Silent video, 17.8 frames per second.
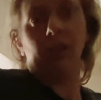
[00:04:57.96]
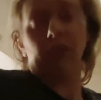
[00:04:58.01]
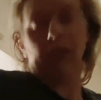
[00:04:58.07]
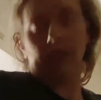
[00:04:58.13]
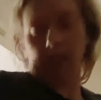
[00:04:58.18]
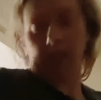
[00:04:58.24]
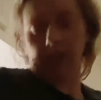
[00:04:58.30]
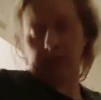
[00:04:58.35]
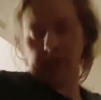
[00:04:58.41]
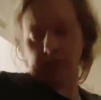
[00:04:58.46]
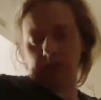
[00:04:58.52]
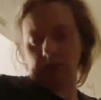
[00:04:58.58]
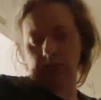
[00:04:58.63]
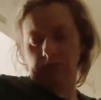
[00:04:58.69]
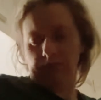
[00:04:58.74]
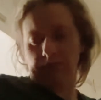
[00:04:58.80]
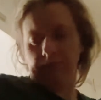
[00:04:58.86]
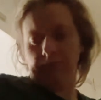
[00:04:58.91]
as so.
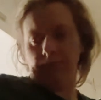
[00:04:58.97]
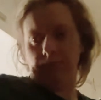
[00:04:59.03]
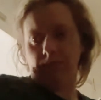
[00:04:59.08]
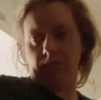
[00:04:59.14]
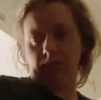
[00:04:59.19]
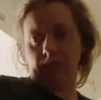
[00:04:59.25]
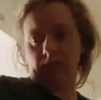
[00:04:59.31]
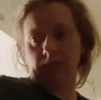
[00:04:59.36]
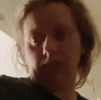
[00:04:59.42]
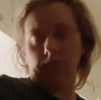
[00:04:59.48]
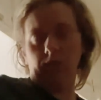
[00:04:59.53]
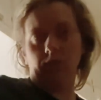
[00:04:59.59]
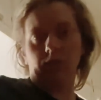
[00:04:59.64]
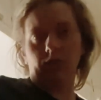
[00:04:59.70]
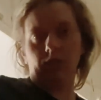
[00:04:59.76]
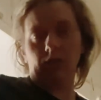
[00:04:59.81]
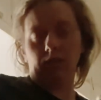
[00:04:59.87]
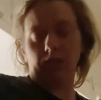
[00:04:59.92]
You're
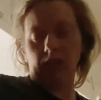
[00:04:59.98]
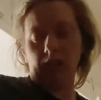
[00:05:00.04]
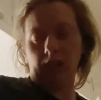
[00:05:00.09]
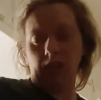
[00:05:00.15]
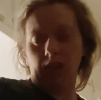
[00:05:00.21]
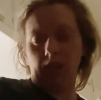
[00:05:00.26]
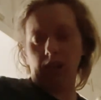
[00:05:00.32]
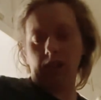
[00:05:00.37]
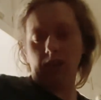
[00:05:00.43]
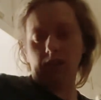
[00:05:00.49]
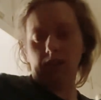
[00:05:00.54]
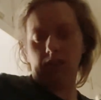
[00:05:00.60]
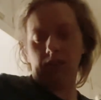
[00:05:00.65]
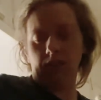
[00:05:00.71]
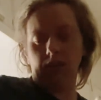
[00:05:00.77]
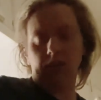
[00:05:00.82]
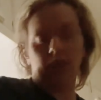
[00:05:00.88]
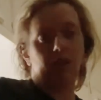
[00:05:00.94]
going to stick it in
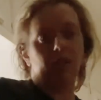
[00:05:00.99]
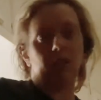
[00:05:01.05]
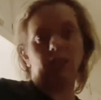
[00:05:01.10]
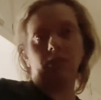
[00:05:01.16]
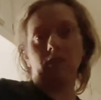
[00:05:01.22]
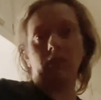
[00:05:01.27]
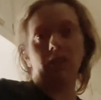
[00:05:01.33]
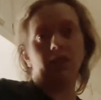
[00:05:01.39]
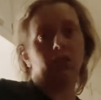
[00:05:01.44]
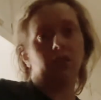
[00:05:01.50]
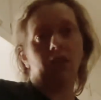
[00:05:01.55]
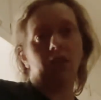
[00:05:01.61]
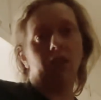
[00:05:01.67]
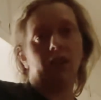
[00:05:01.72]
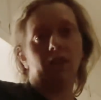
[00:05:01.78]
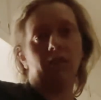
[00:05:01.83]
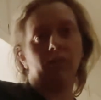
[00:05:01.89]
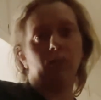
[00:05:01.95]
90 degrees. You don't
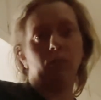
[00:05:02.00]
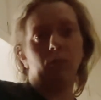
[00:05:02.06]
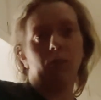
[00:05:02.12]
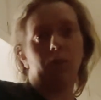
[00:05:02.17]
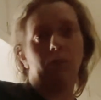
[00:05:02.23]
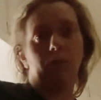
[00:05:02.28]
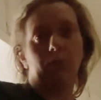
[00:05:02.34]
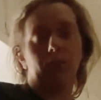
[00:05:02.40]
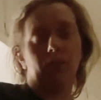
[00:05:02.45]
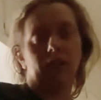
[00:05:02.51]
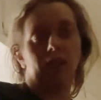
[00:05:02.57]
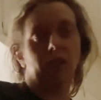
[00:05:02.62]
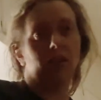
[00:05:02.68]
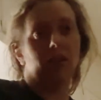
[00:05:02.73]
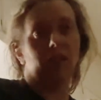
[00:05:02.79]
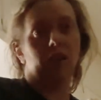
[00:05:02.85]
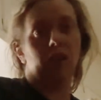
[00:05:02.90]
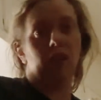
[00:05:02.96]
have to wipe the skin,
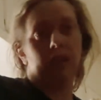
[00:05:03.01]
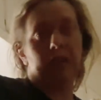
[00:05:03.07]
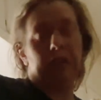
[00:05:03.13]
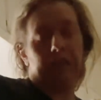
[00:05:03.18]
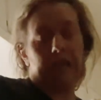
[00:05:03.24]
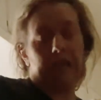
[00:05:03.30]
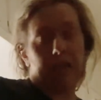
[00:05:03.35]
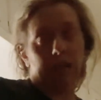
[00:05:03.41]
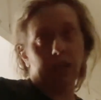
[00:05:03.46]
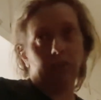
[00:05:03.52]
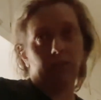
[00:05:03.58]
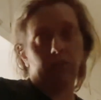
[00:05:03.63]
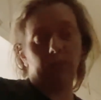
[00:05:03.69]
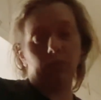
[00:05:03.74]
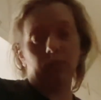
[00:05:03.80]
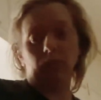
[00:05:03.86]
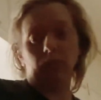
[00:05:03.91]
you can do if you want